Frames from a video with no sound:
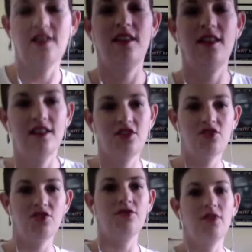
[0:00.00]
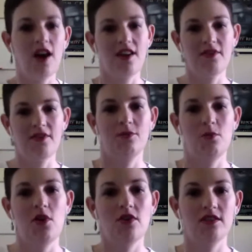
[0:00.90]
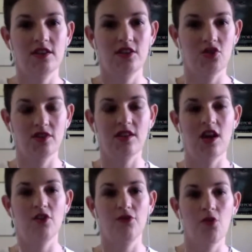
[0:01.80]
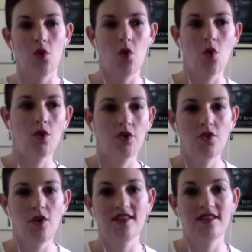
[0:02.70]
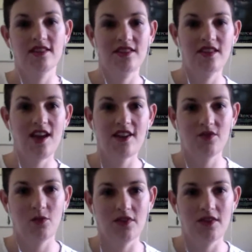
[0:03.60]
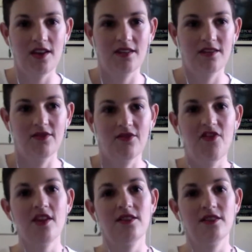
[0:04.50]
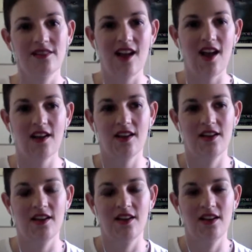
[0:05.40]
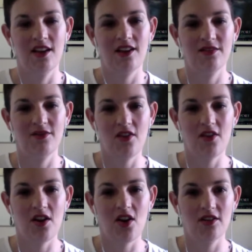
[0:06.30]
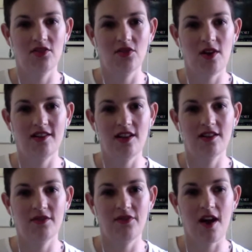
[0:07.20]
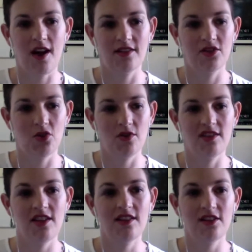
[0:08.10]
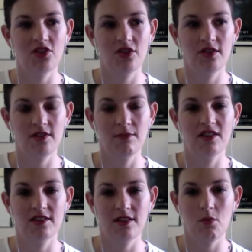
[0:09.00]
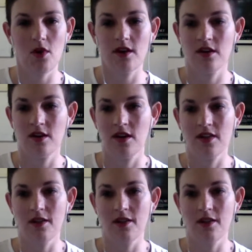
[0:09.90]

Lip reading: unless you've kind of experienced it yourself or you understand what that feels like. It's very hard to identify. And so it's easy to just miss someone. The